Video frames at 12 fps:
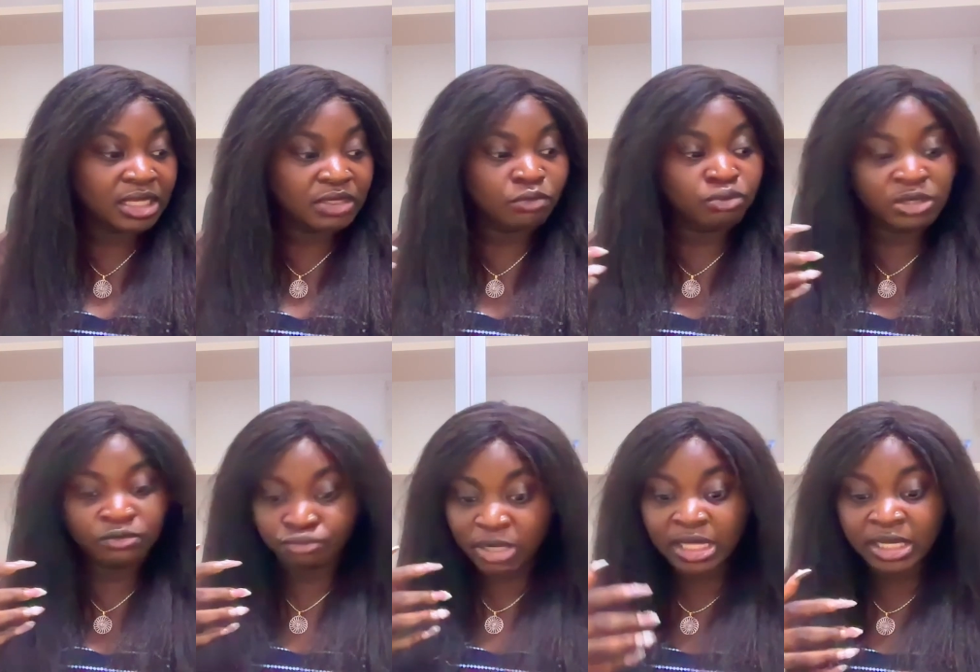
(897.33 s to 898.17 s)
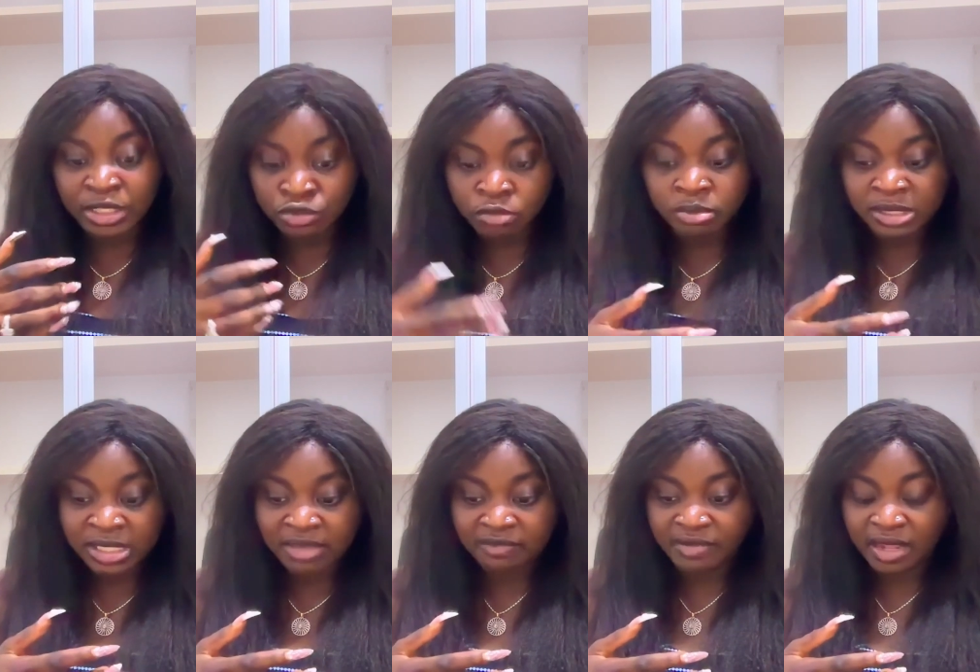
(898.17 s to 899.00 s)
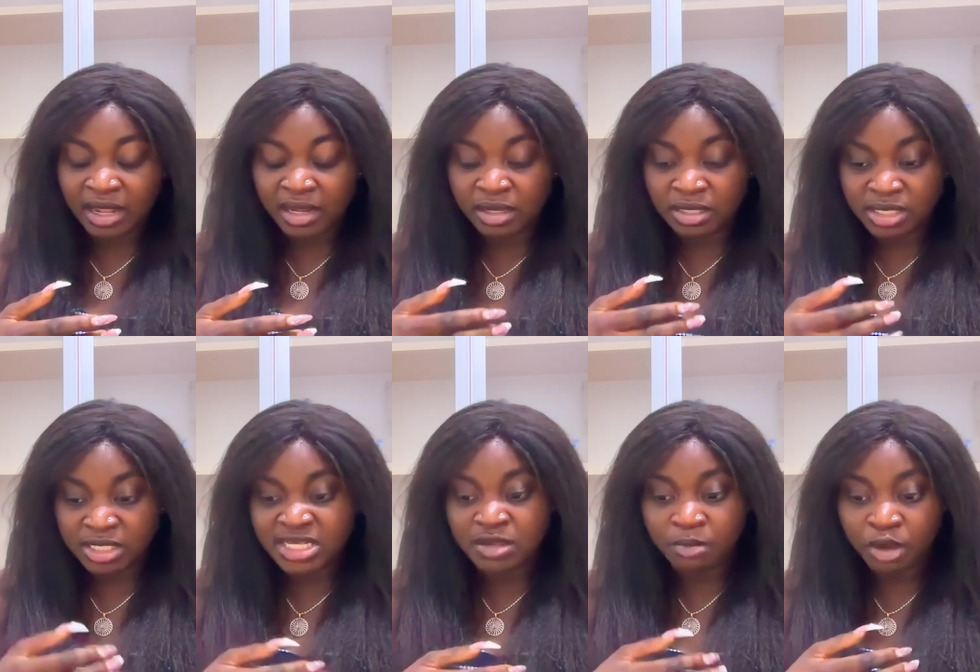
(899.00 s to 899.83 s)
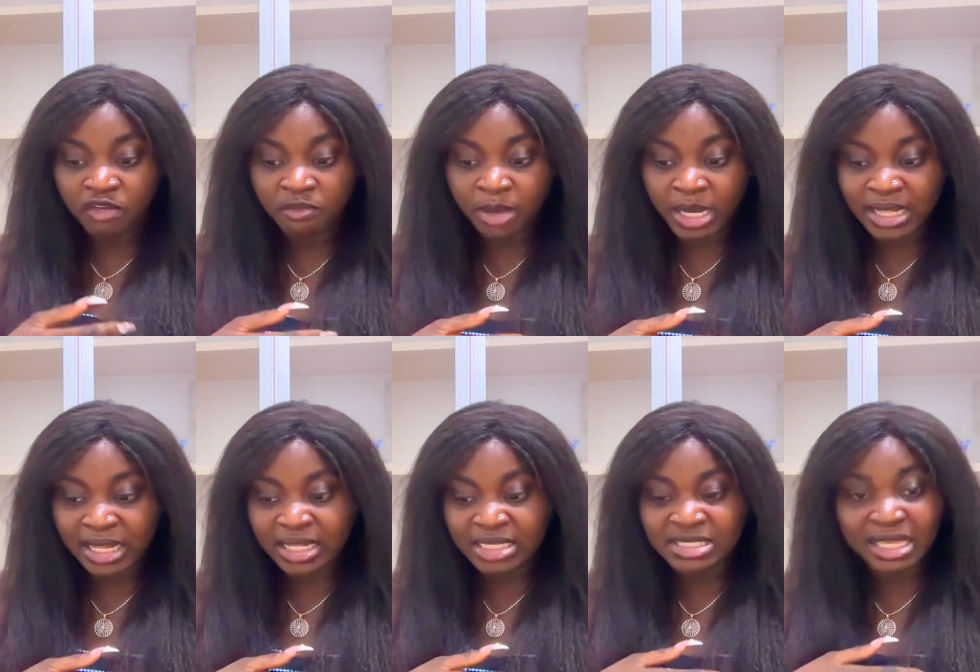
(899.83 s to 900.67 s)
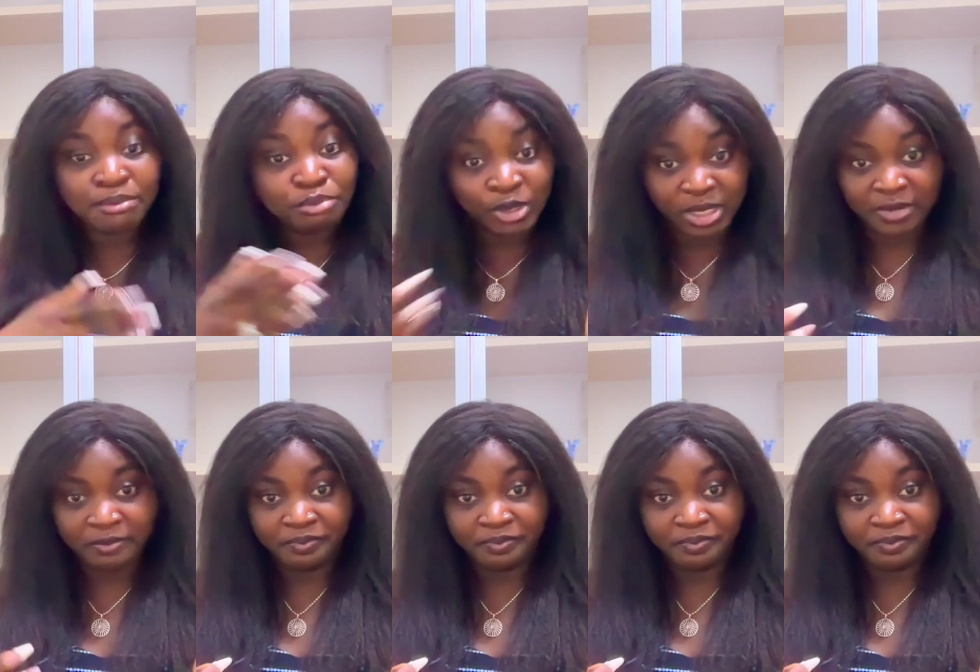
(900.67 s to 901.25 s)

we really do believe that the amount of money that is inputted